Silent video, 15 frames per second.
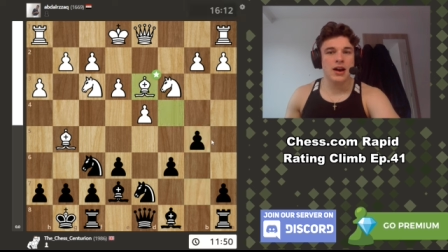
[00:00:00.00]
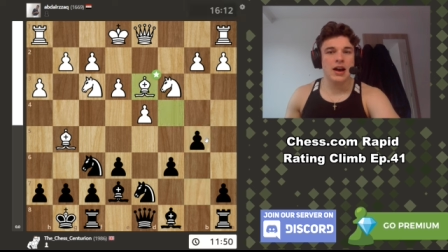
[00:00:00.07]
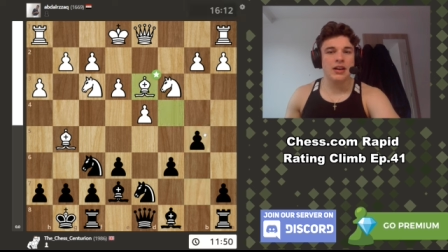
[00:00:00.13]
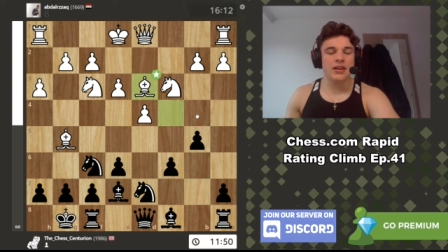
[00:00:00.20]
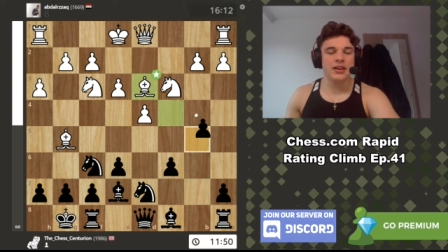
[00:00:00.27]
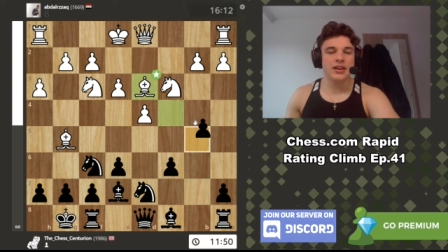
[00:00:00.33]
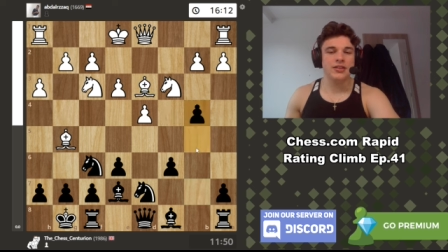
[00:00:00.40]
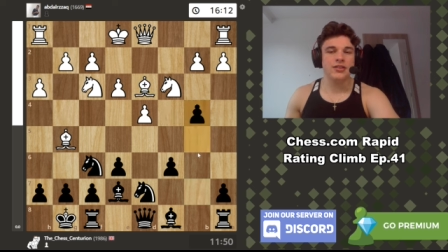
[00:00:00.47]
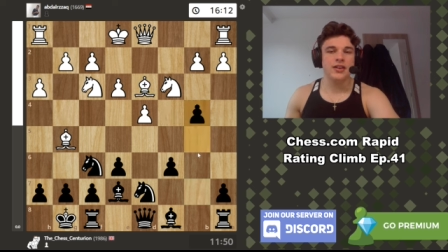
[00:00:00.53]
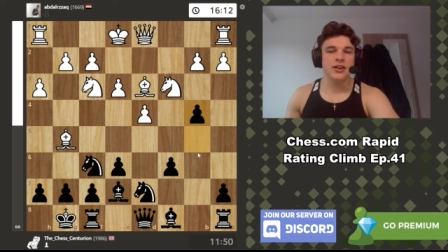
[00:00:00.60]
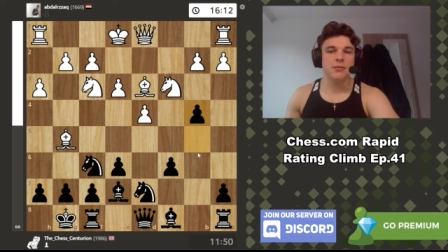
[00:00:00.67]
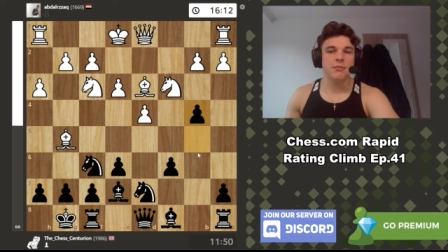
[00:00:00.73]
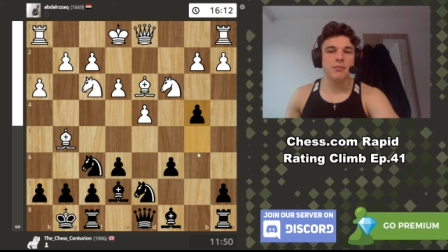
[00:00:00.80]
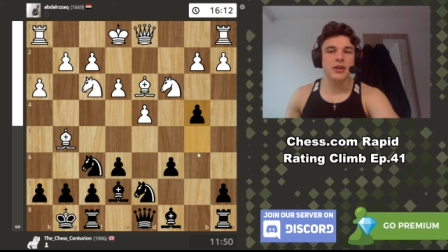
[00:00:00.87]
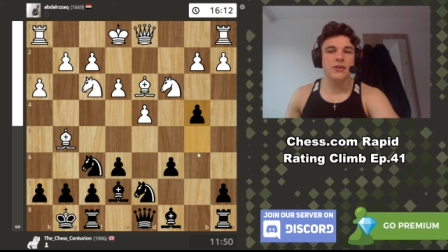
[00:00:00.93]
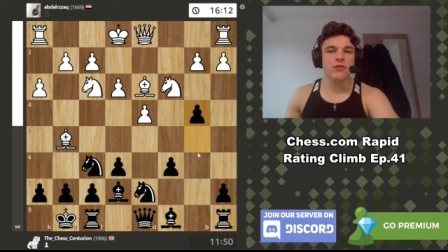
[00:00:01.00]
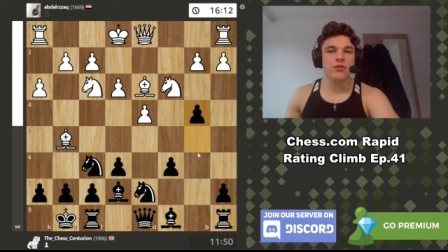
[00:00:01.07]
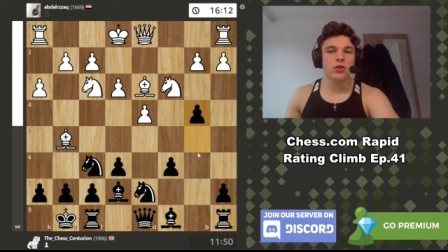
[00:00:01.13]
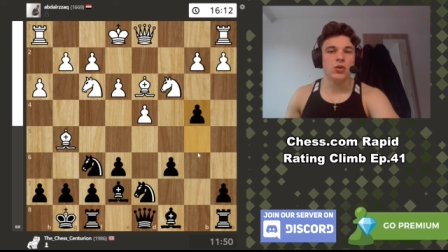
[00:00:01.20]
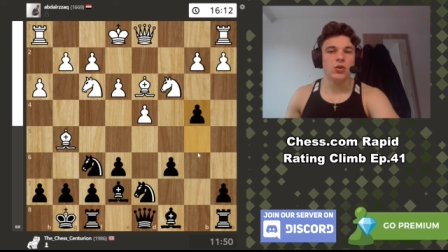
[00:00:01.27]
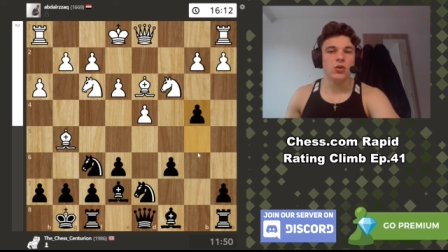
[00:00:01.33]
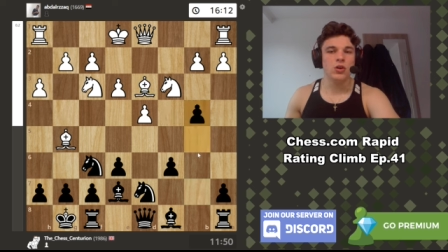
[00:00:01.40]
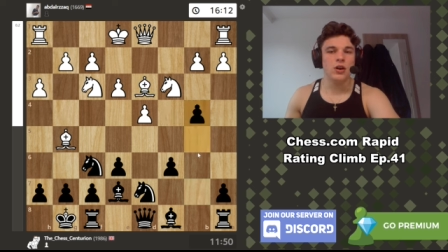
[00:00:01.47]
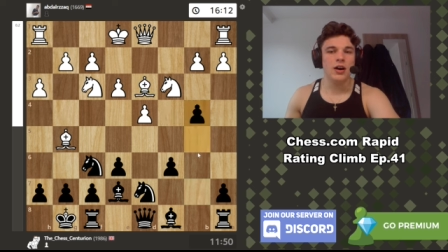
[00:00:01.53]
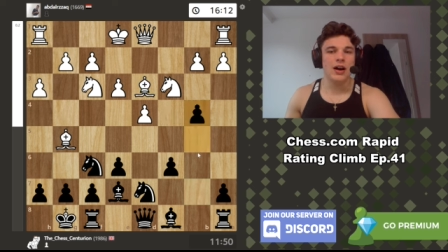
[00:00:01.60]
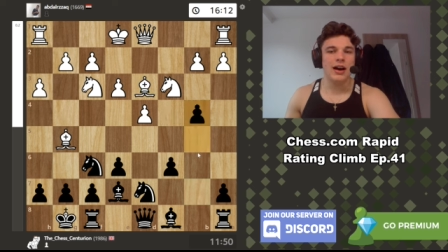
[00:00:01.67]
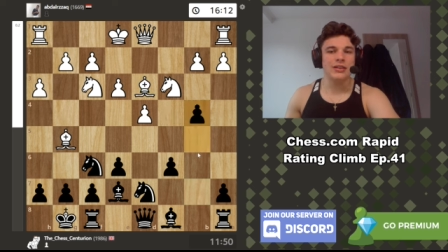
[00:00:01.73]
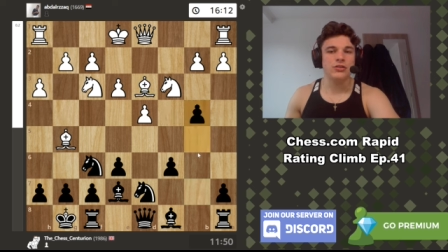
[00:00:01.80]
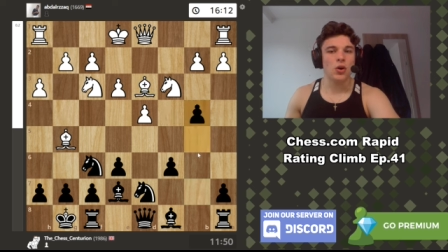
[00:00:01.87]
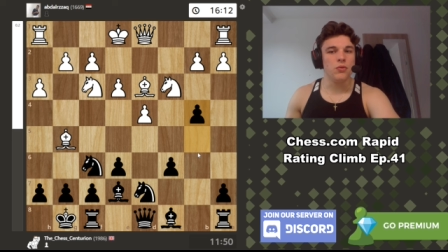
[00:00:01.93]
And like I said, b four
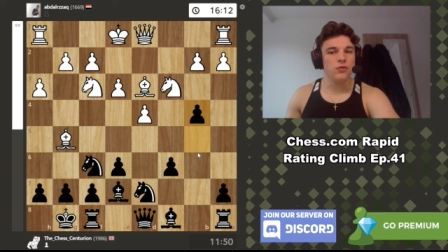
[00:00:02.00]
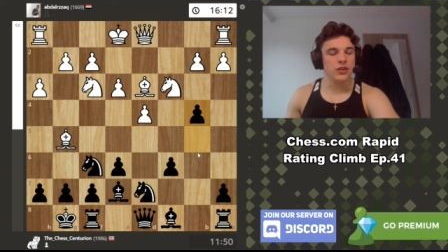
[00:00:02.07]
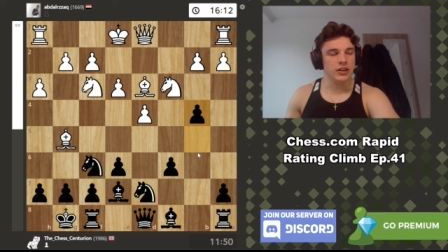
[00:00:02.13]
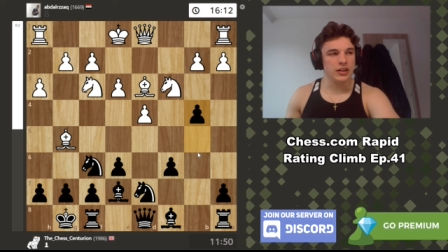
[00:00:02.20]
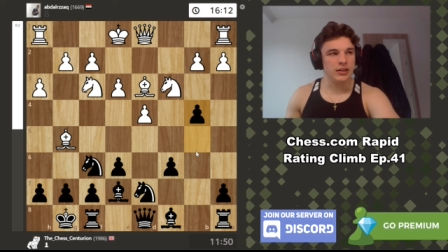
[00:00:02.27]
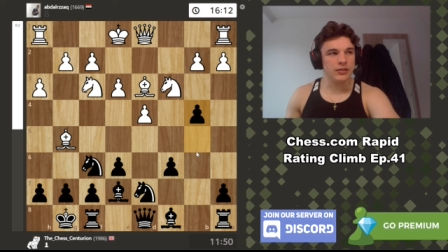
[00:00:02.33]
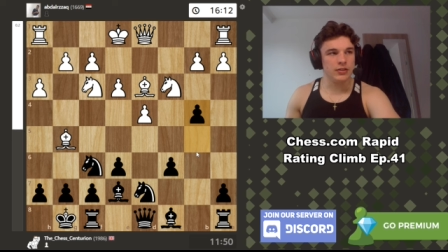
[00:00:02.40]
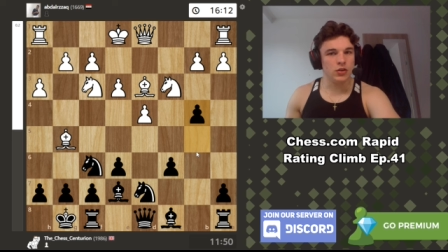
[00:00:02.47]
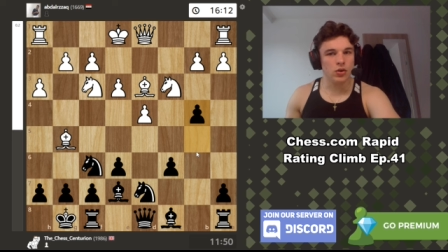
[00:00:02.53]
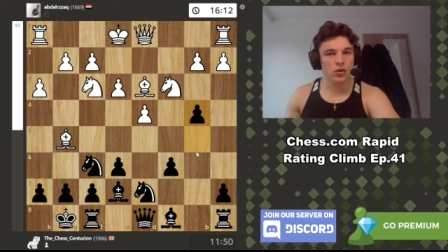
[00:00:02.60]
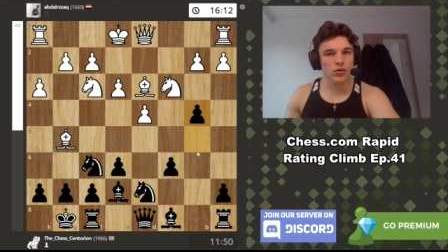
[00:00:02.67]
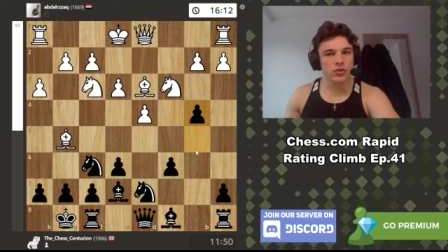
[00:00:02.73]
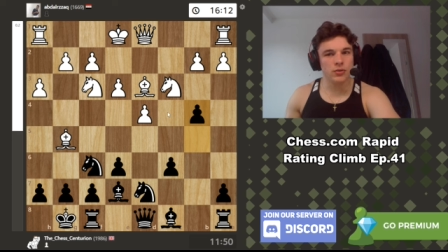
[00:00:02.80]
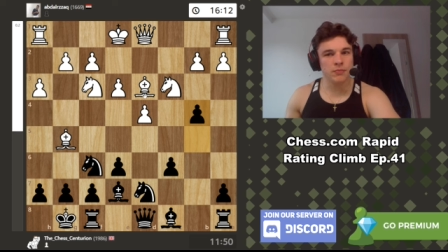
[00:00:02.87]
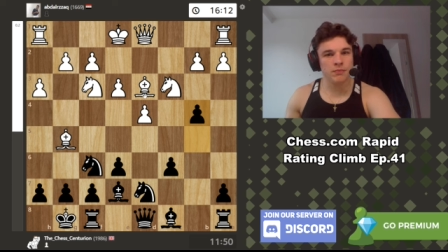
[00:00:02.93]
I don't think is good.